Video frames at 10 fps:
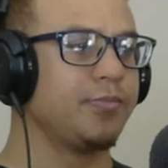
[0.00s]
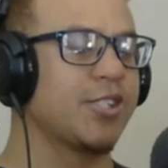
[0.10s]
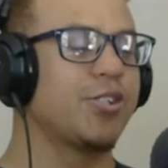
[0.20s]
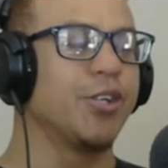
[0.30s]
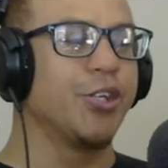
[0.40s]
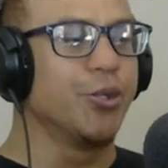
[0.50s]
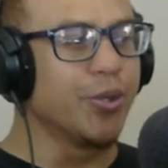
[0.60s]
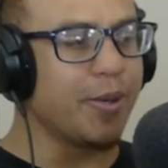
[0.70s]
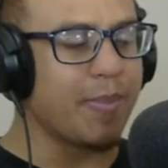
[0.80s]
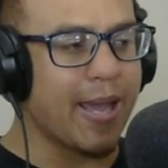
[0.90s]
So
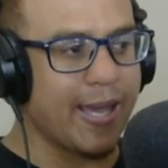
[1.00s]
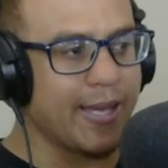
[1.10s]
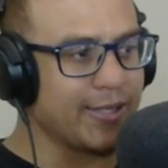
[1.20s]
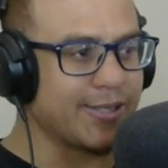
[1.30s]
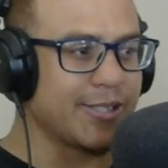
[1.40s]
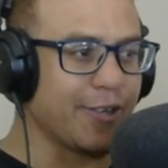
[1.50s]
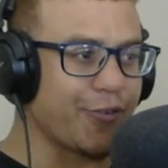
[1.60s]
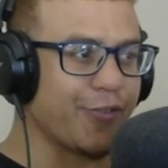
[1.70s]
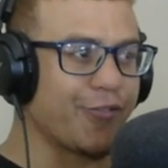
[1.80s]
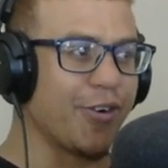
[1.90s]
UMA is
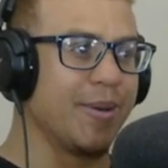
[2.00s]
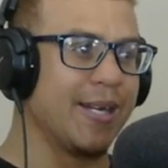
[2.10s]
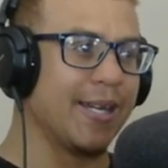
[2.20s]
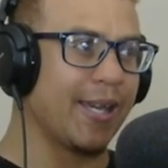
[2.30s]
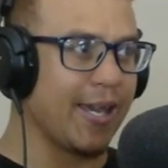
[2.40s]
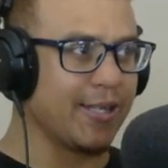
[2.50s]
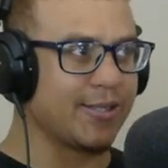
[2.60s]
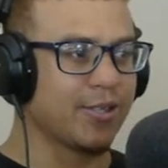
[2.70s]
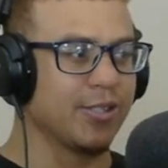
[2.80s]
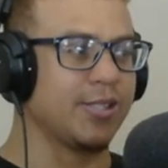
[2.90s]
different from a
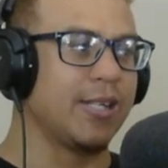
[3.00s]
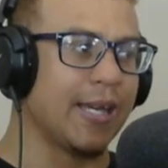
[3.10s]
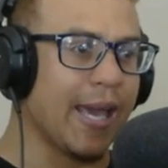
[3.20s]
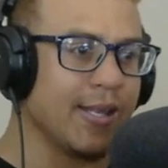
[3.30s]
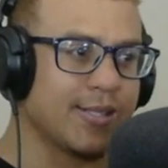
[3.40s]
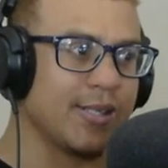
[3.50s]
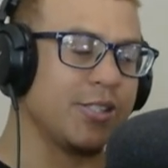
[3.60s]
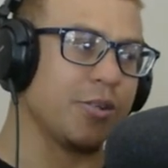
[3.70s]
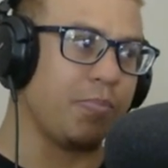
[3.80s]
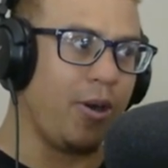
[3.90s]
negator, because a negator
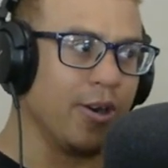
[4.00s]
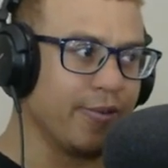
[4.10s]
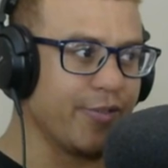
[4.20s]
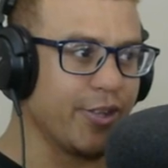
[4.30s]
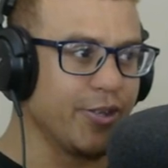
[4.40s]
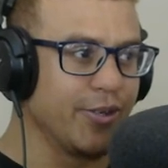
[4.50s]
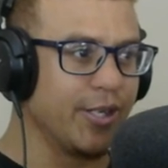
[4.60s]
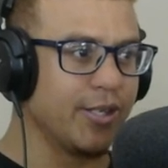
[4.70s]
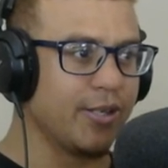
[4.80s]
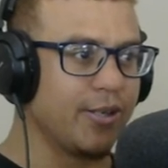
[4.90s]
is a part of the
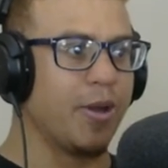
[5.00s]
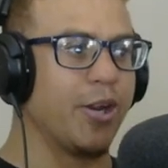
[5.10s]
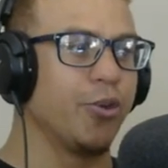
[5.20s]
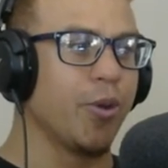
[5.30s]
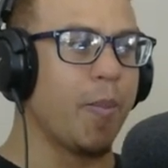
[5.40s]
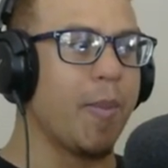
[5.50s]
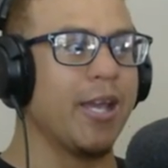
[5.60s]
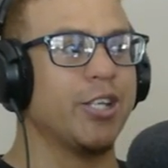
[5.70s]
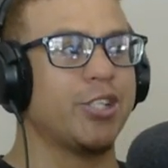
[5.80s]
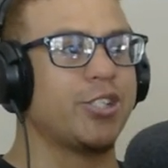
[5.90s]
union, but a UMA
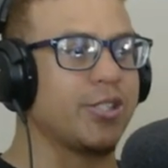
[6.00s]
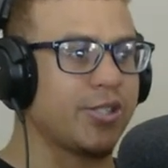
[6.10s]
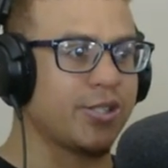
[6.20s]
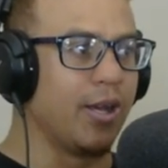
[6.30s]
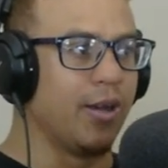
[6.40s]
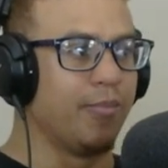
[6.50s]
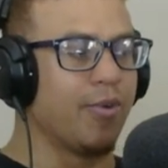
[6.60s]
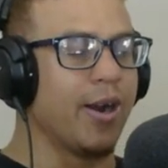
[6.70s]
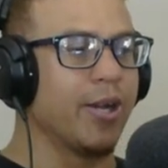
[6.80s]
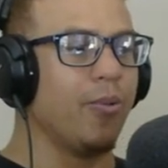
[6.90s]
is just
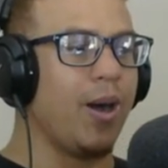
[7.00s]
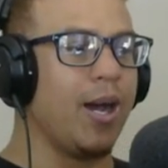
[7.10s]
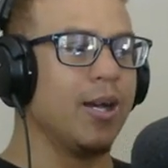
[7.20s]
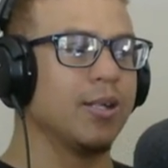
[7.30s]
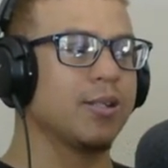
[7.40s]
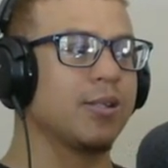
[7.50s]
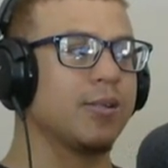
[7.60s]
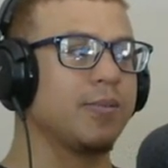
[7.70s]
running wild.